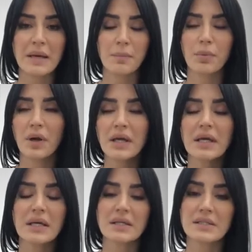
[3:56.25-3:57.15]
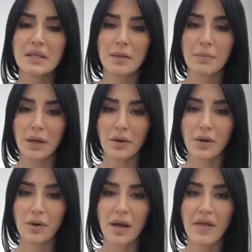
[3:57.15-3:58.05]
breaking skin
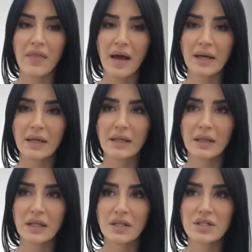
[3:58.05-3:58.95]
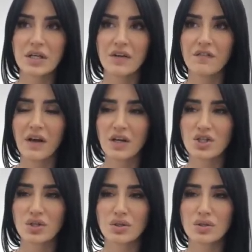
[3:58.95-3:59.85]
barrier, and that can lead to
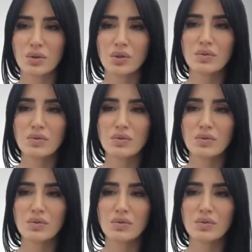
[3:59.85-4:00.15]
infections. So you